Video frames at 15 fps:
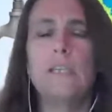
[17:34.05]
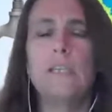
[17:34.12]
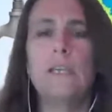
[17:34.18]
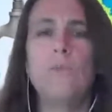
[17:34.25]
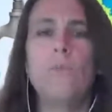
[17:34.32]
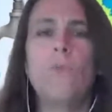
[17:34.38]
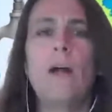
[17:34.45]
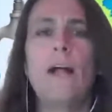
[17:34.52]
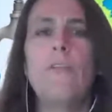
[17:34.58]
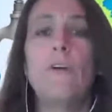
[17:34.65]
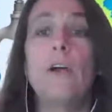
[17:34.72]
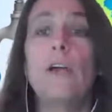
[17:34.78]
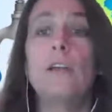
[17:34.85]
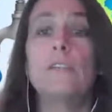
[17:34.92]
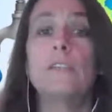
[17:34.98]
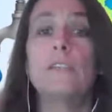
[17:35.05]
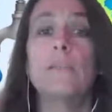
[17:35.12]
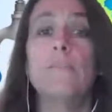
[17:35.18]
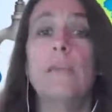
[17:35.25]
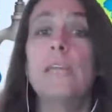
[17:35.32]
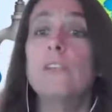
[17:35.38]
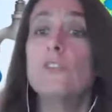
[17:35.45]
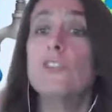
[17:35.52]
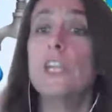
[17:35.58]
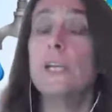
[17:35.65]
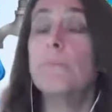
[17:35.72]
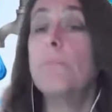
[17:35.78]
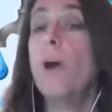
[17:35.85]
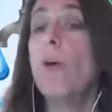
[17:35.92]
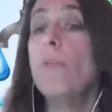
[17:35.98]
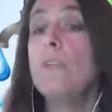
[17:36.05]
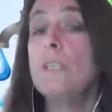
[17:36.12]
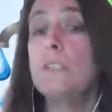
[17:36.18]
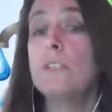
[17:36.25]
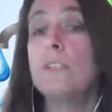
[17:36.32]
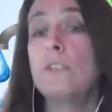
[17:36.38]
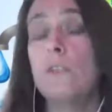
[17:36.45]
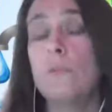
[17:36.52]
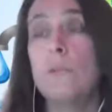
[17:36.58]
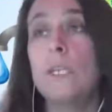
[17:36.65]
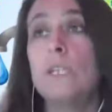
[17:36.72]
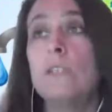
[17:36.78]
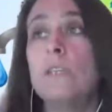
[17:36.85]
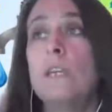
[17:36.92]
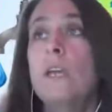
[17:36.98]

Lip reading: And while there are some energy components to it,